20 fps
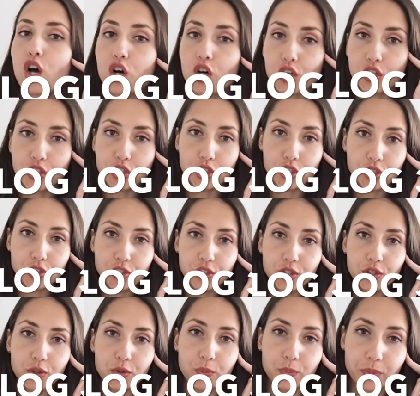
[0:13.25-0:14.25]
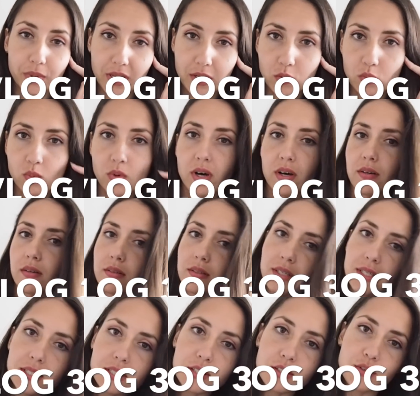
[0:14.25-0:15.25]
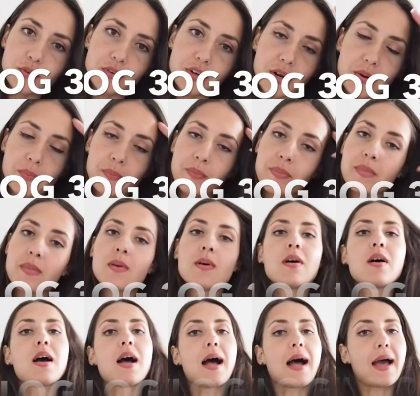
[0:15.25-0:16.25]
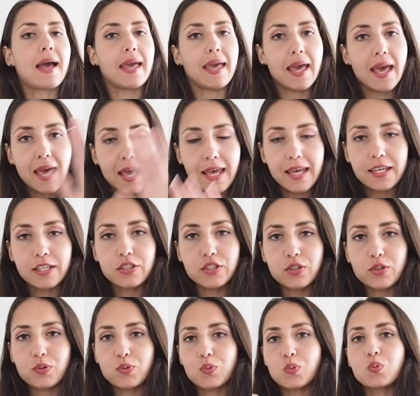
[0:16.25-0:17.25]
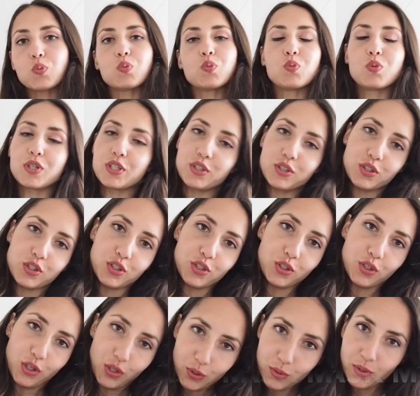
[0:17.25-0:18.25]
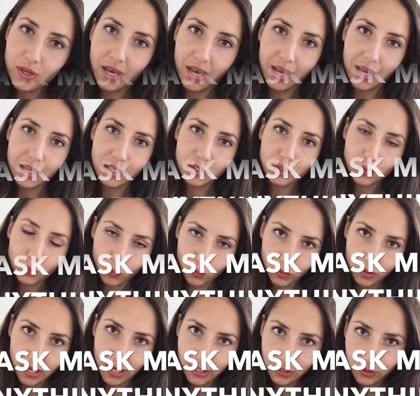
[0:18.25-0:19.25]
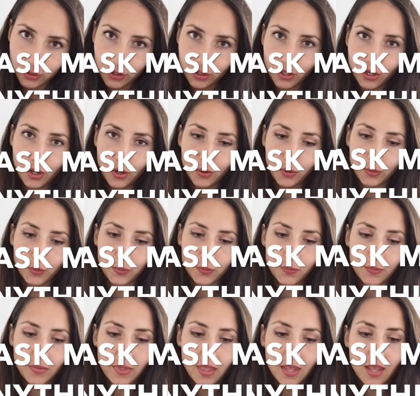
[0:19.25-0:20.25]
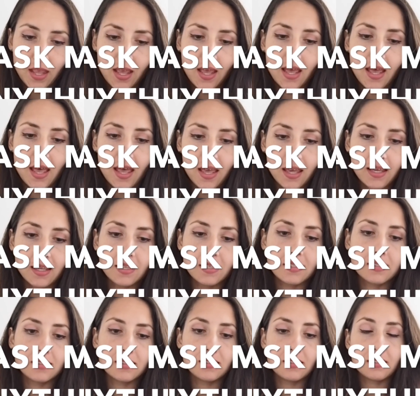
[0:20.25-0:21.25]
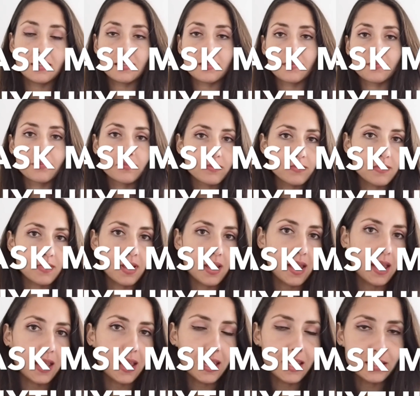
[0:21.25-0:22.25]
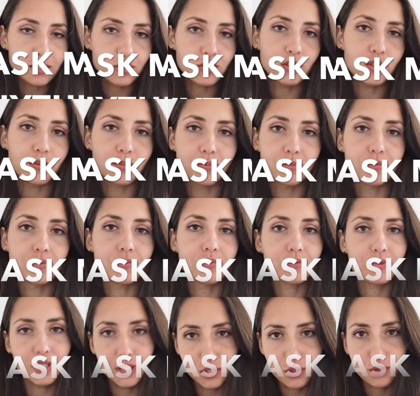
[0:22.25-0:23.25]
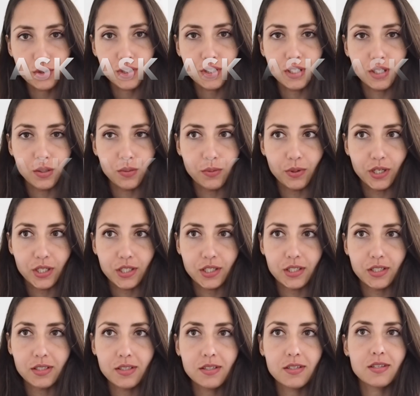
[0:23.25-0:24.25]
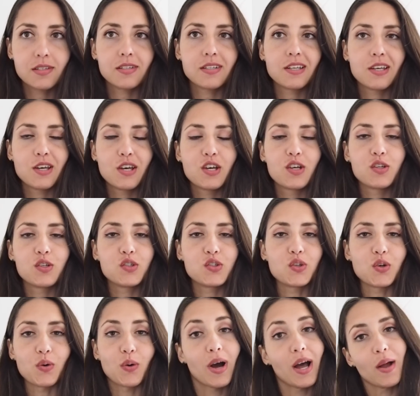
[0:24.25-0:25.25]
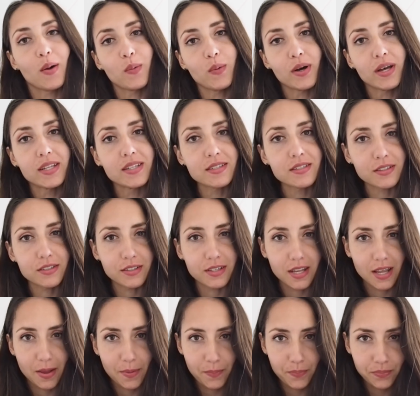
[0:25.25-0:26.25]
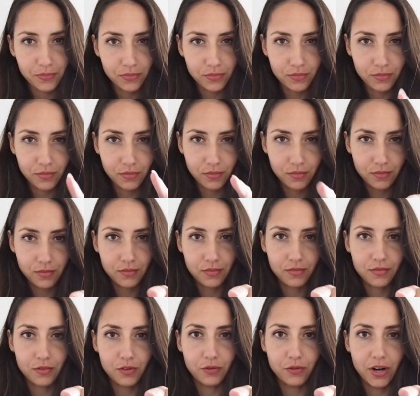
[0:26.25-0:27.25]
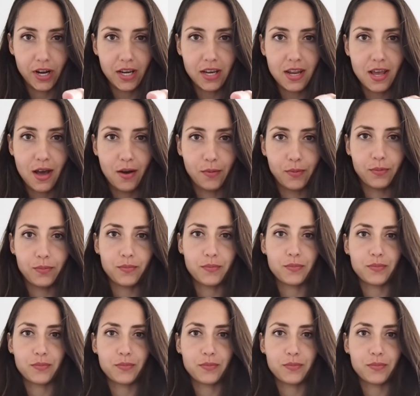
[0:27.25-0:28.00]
On YouTube as well on Instagram, I asked what do you guys would like to know, and I had some interesting questions, so I will answer them right now.